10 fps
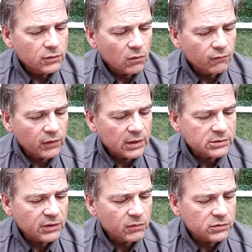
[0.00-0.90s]
Total
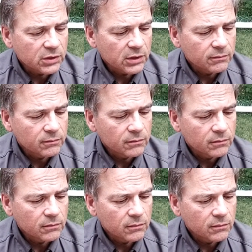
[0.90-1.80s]
fat, 7%.
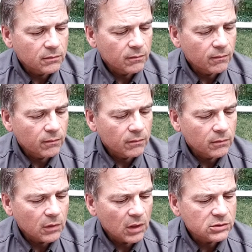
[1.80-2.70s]

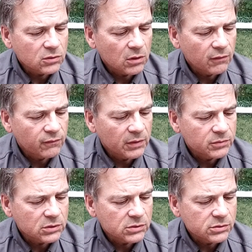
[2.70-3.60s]
Cholesterol,
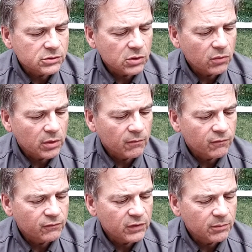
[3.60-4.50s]
5%. Sodium,
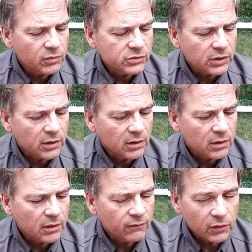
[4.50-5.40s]
15%
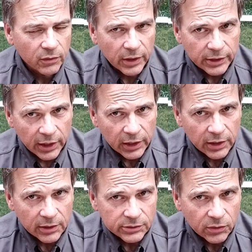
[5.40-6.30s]
of your
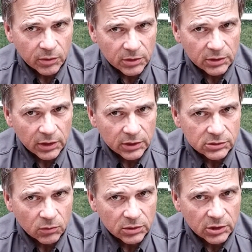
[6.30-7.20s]
daily sodium intake
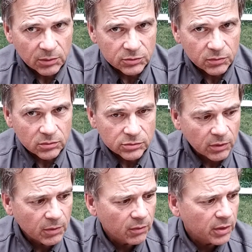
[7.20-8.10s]
is in 1 tablespoon.
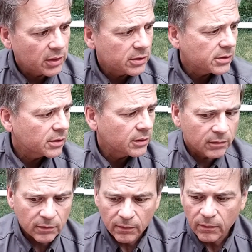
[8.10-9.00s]
So I'm already
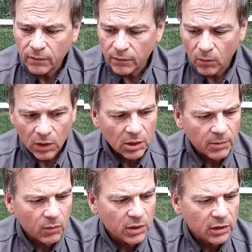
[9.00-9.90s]
well
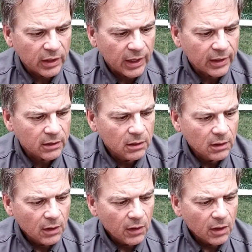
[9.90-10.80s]
on my way to that.
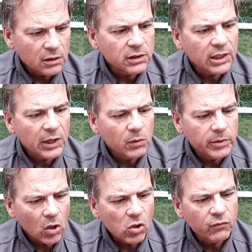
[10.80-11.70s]
I think I
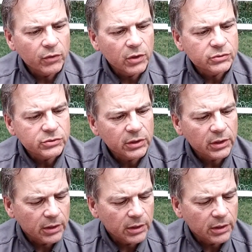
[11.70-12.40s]
will be overdosing